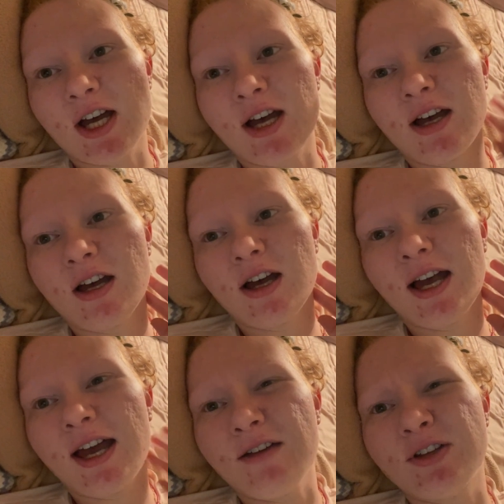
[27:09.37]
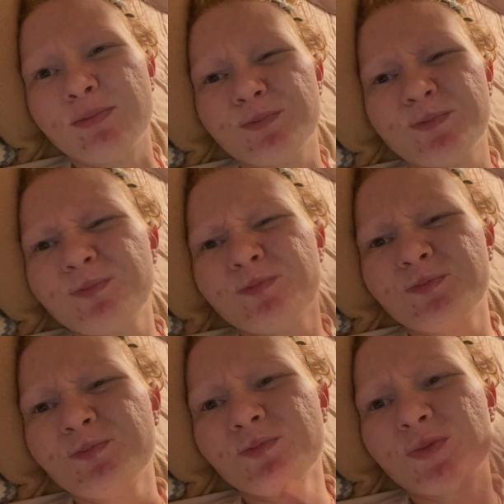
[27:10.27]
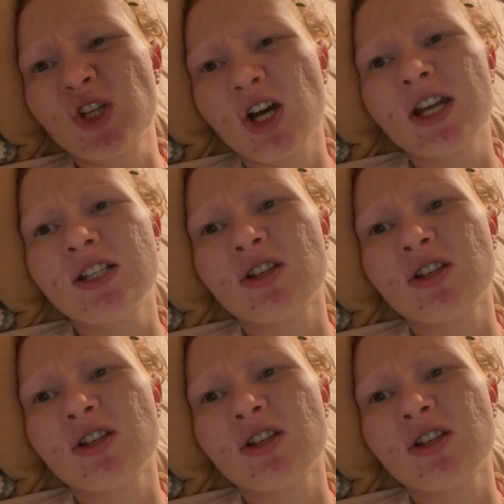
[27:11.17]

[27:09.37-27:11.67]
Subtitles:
I haven't dug into